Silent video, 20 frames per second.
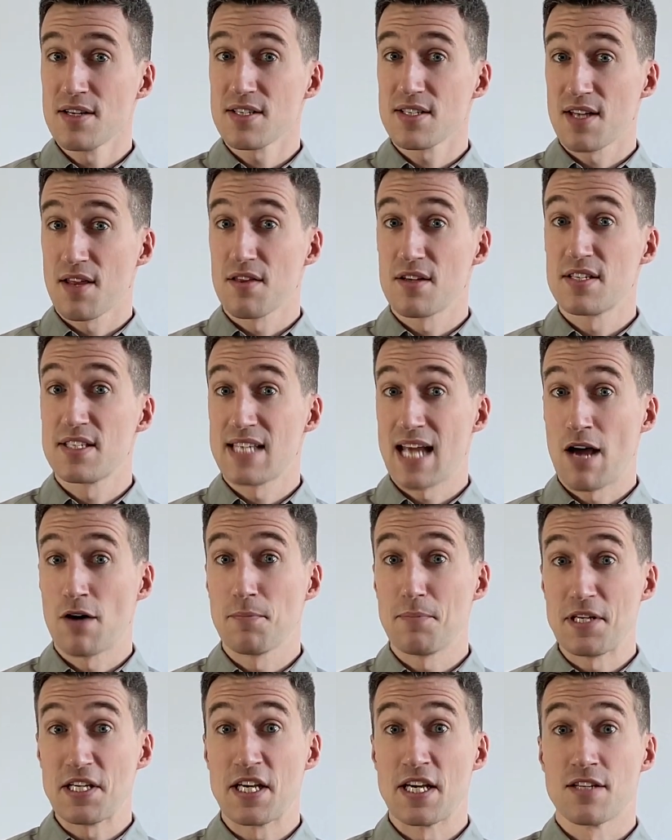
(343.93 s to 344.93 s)
and the sound
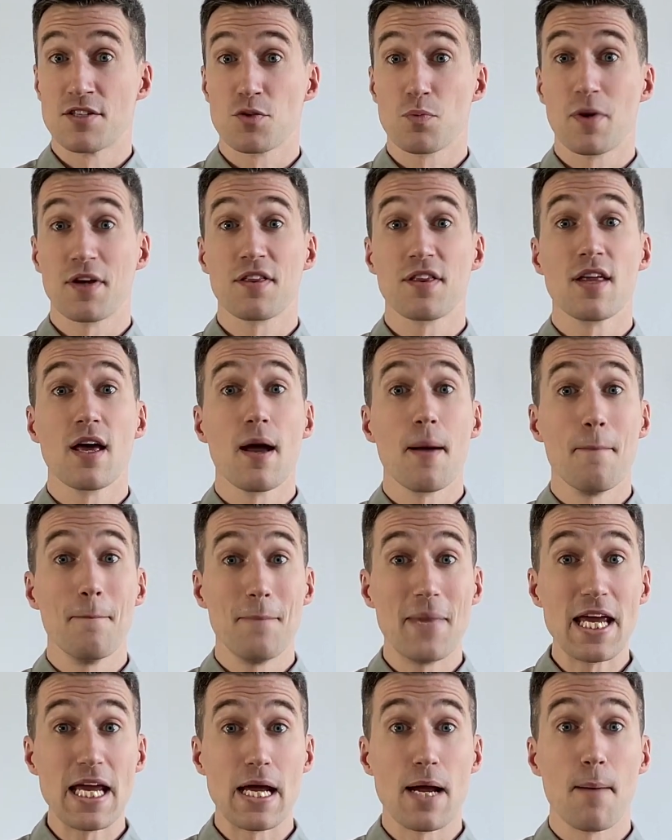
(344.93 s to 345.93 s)
begins with
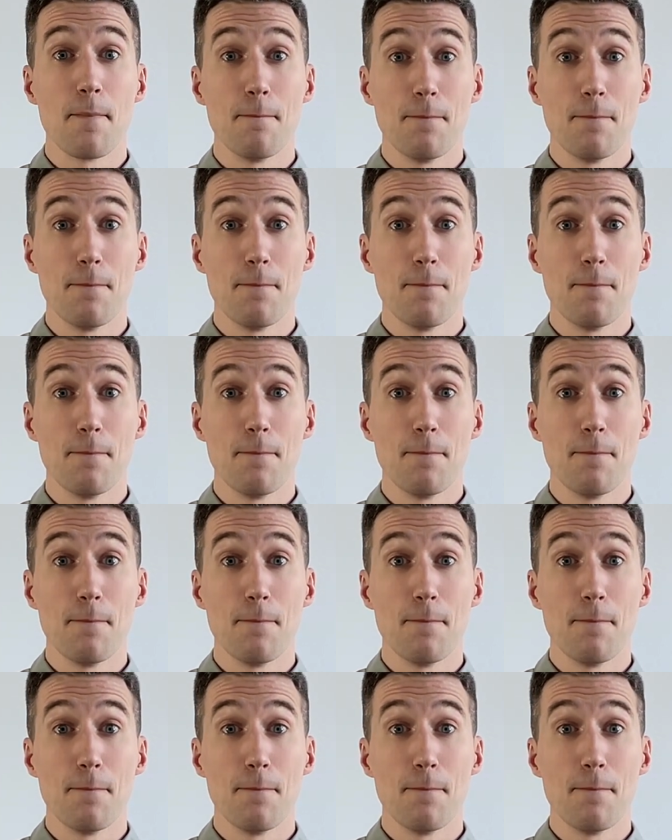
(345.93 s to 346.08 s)
B.